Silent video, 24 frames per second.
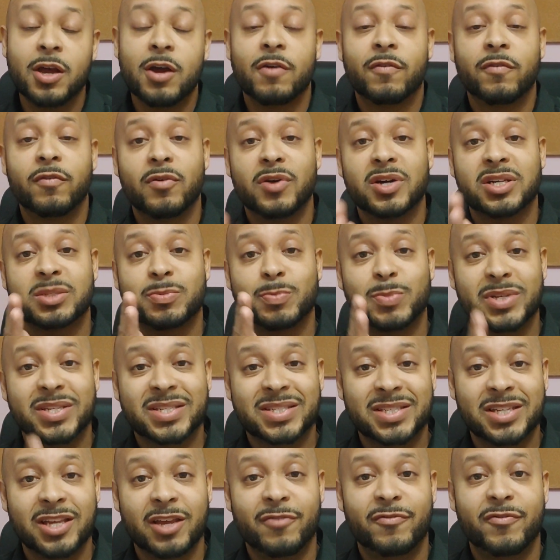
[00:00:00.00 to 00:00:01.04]
for a
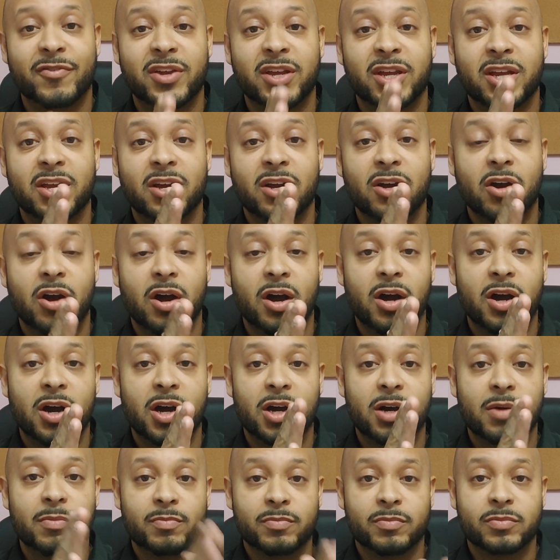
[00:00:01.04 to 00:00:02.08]
specific
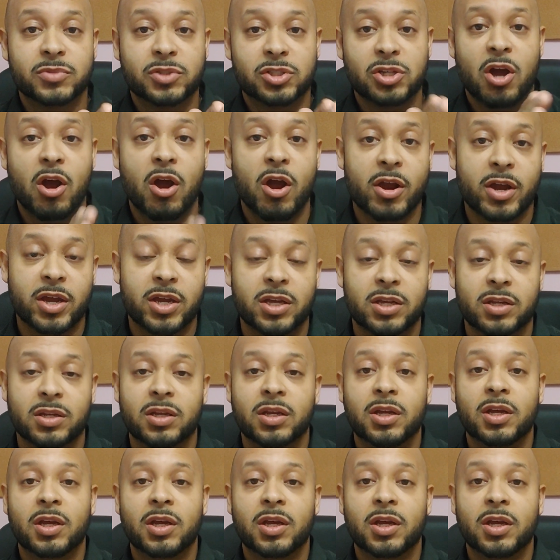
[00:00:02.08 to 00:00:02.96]
um, target.